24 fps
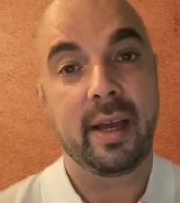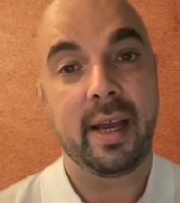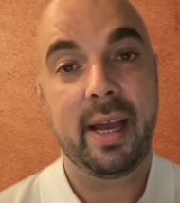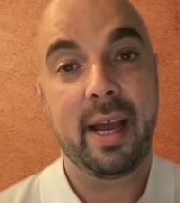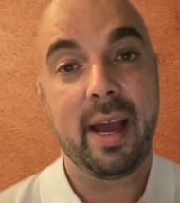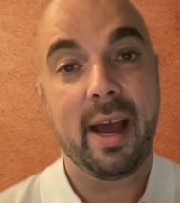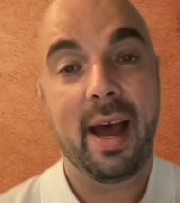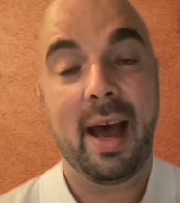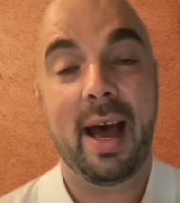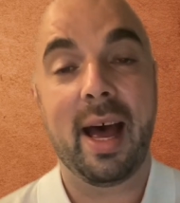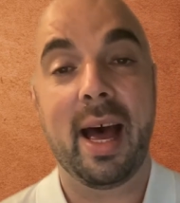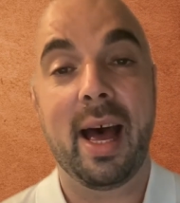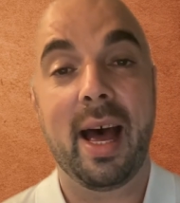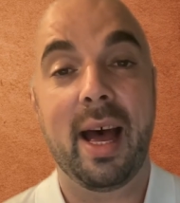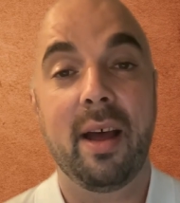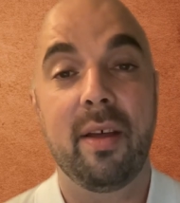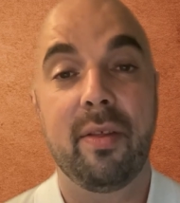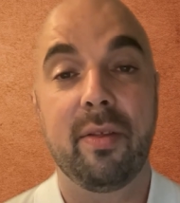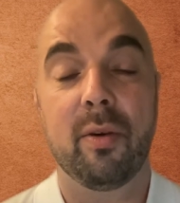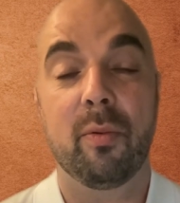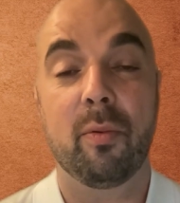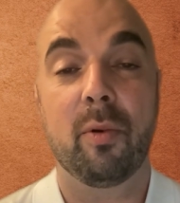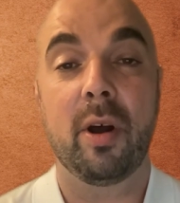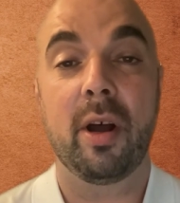Here are
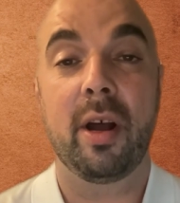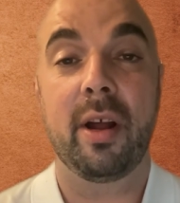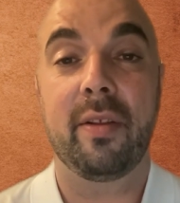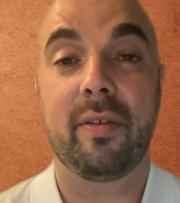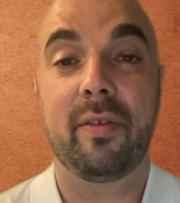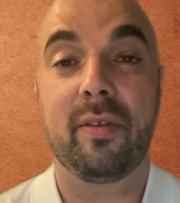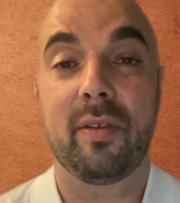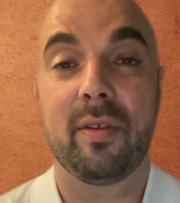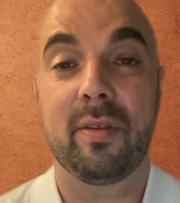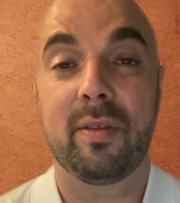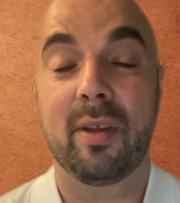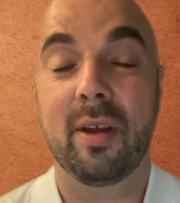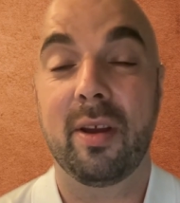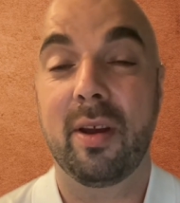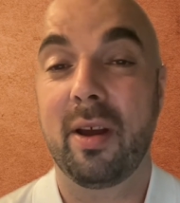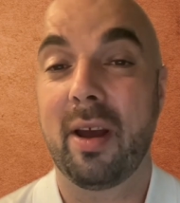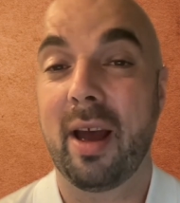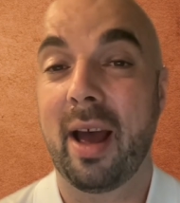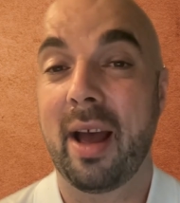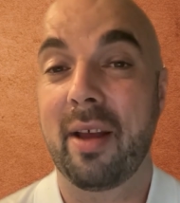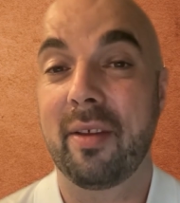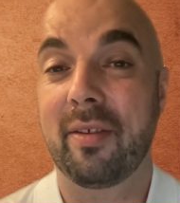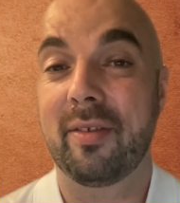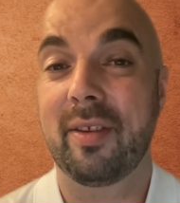the words that
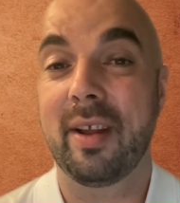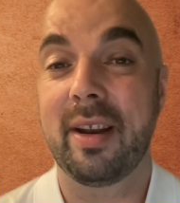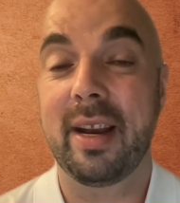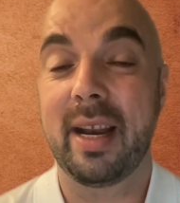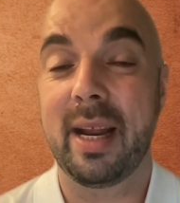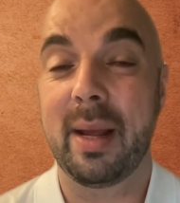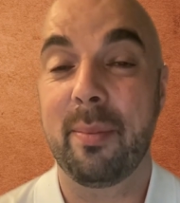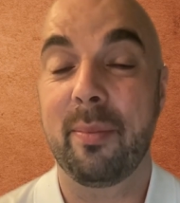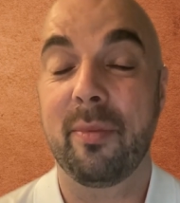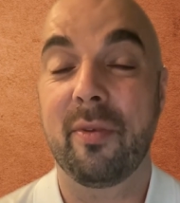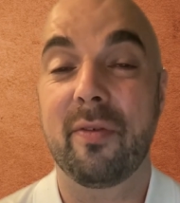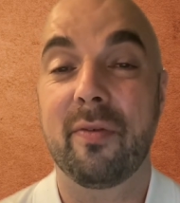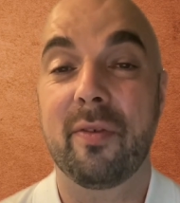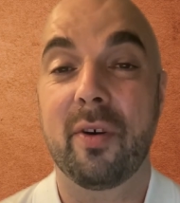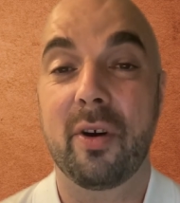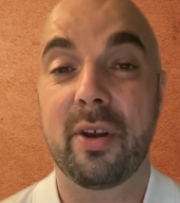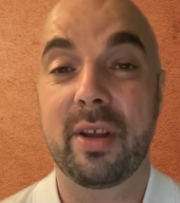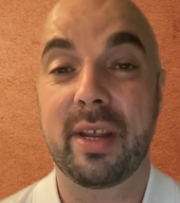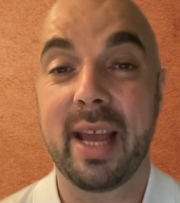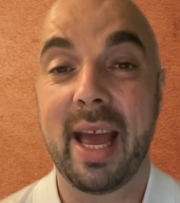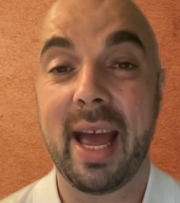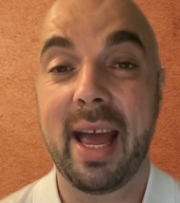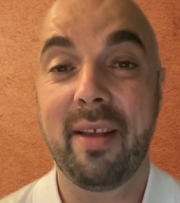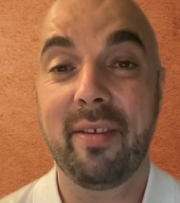are synonyms for
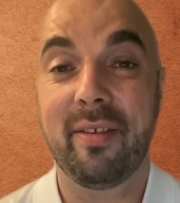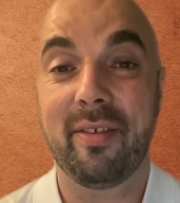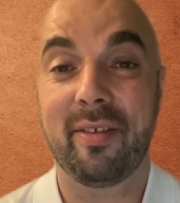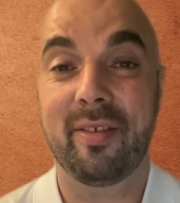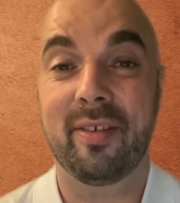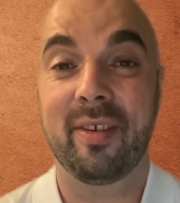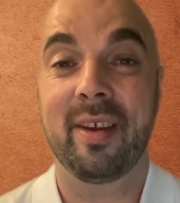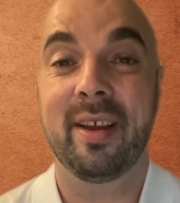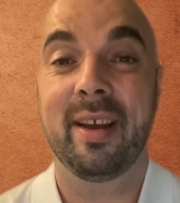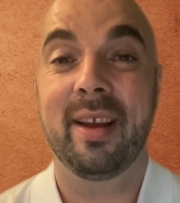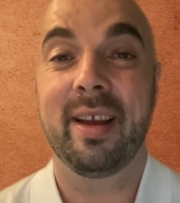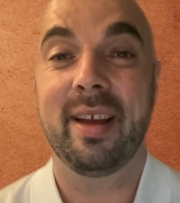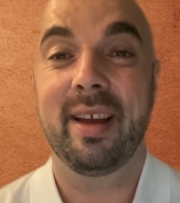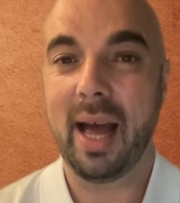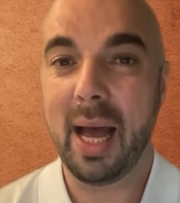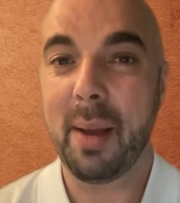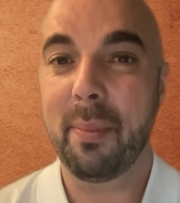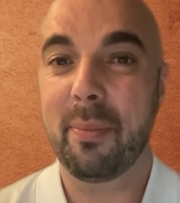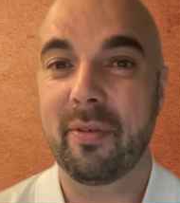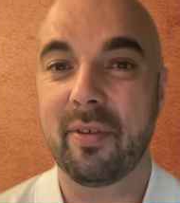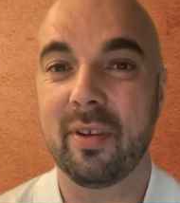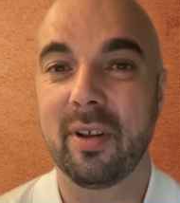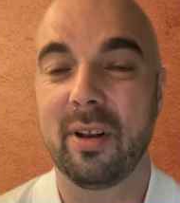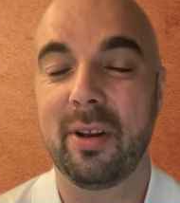yes:
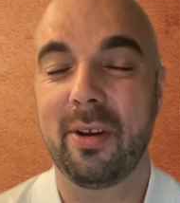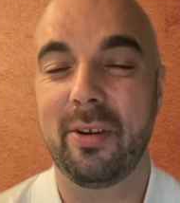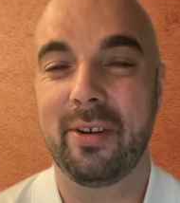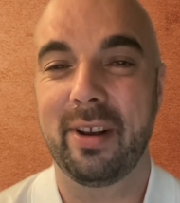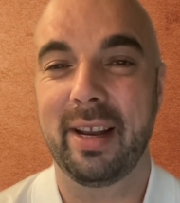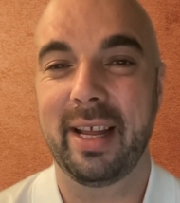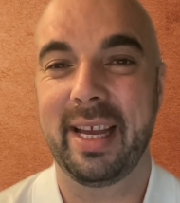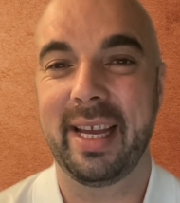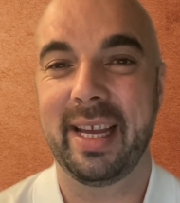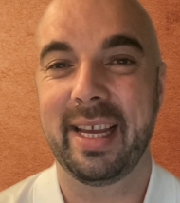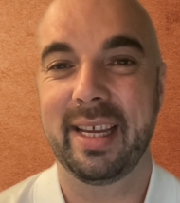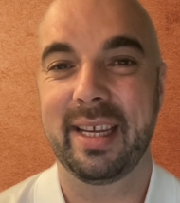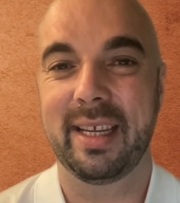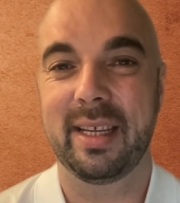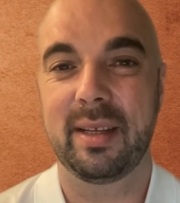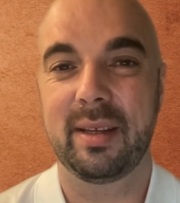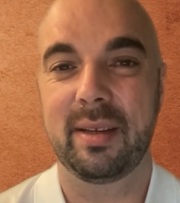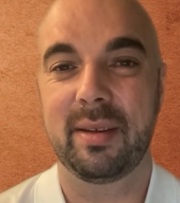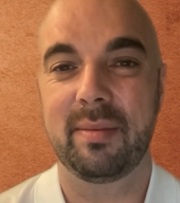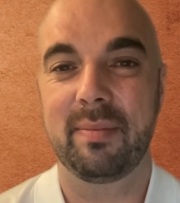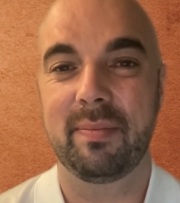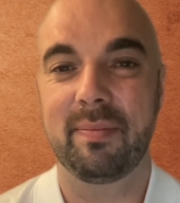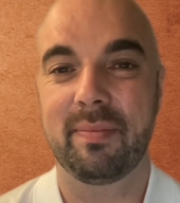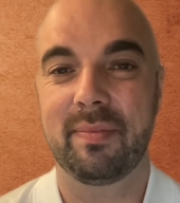absolutely,
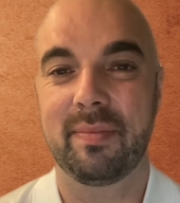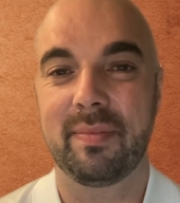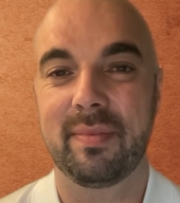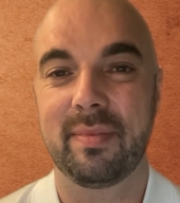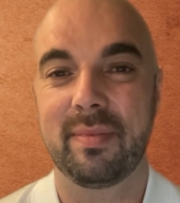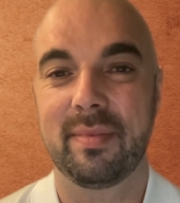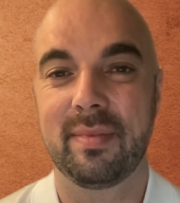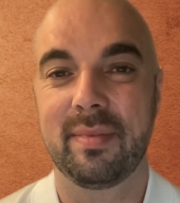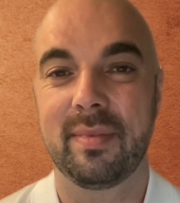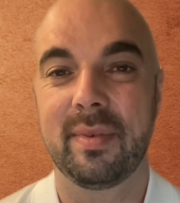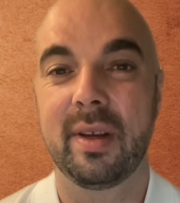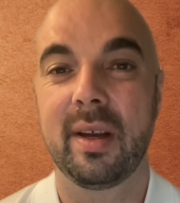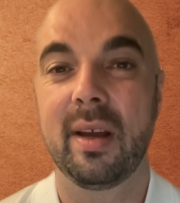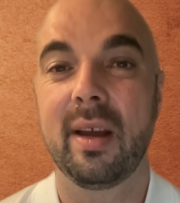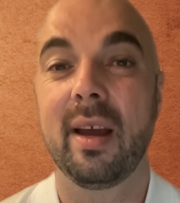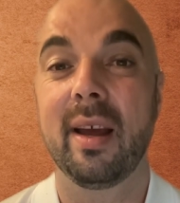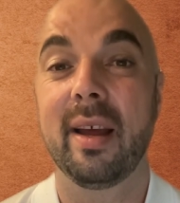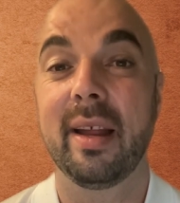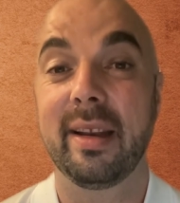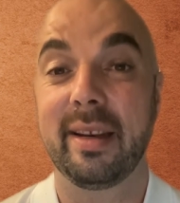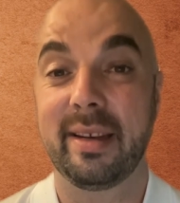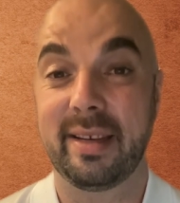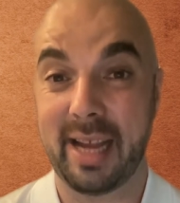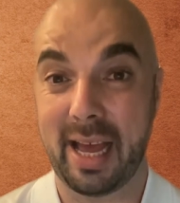
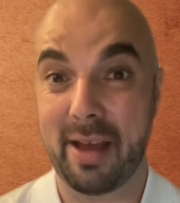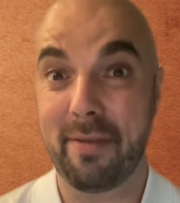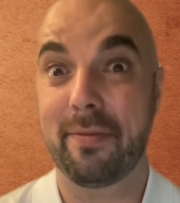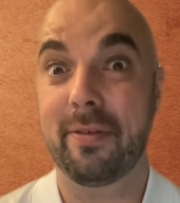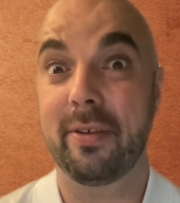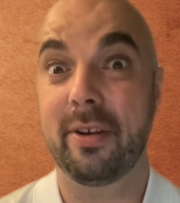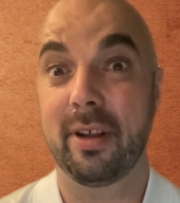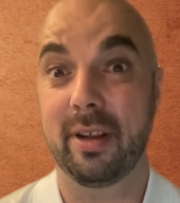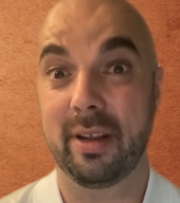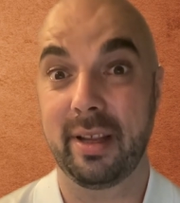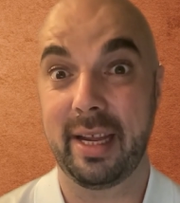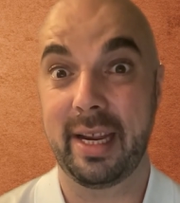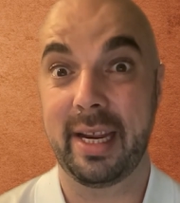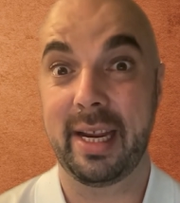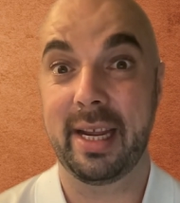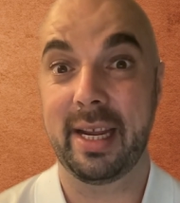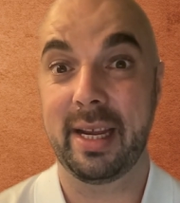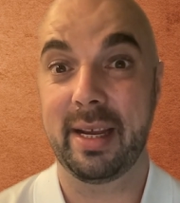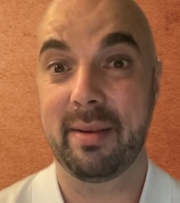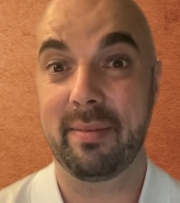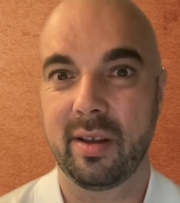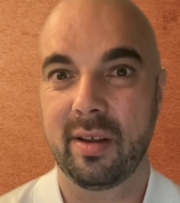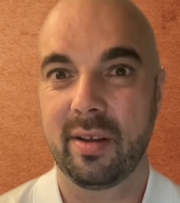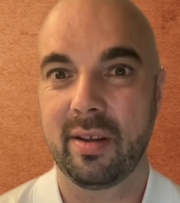definitely,
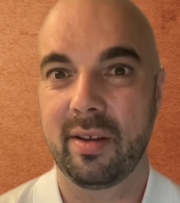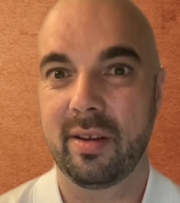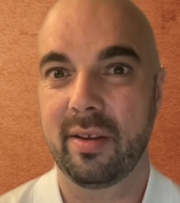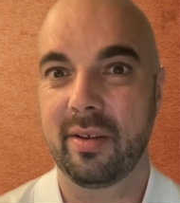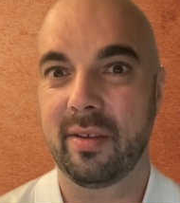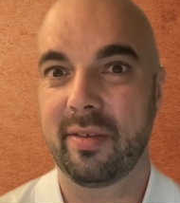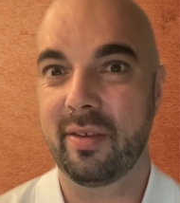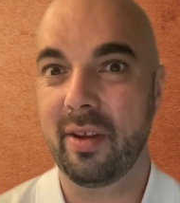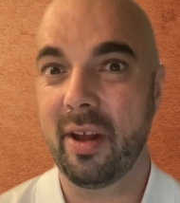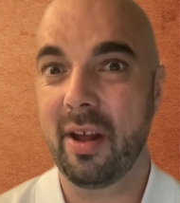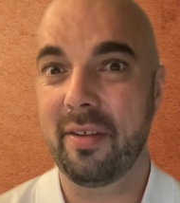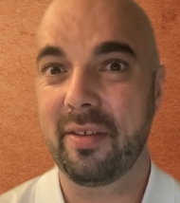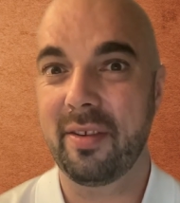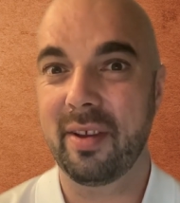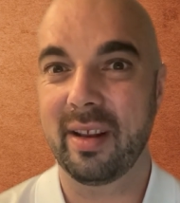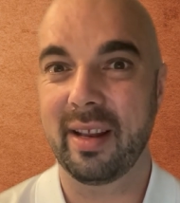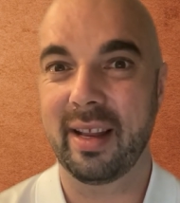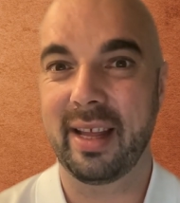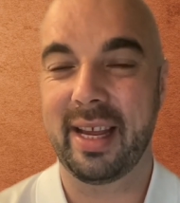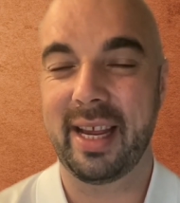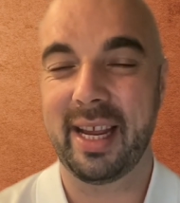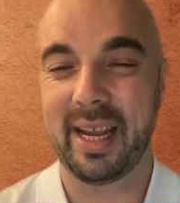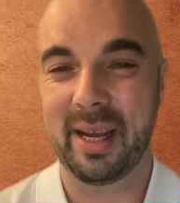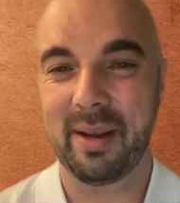
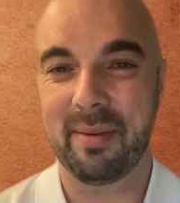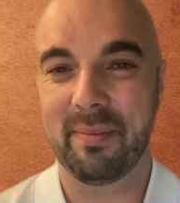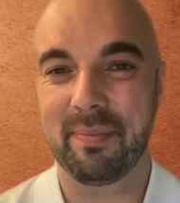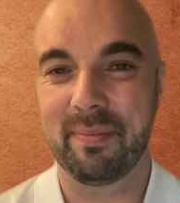certainly,